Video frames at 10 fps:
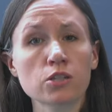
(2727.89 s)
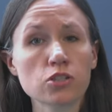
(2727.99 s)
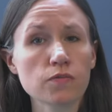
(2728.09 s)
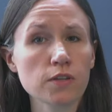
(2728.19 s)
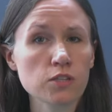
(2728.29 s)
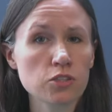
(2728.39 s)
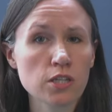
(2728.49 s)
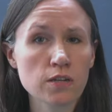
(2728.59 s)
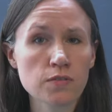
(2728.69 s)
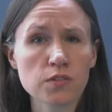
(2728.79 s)
Giphy's
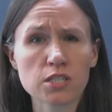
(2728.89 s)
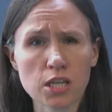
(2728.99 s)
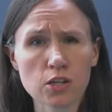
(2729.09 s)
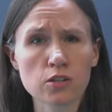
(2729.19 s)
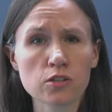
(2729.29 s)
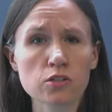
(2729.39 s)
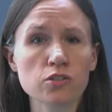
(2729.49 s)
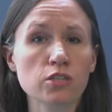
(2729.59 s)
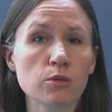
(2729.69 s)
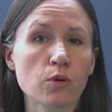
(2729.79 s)
GIFs,
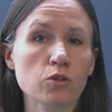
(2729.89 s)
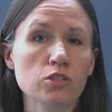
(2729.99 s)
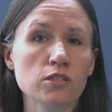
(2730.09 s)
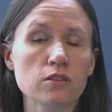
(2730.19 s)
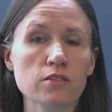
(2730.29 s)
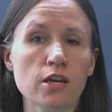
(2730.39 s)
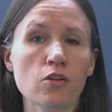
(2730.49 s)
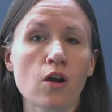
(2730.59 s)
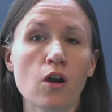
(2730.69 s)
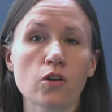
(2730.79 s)
stickers, emojis, et
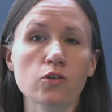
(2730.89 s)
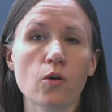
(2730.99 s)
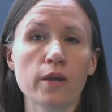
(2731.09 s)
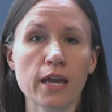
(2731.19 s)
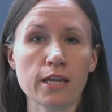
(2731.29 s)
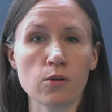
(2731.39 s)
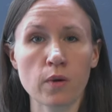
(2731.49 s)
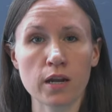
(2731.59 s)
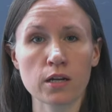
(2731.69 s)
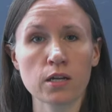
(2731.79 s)
cetera aren't going
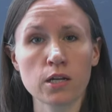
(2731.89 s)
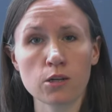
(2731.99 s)
anywhere.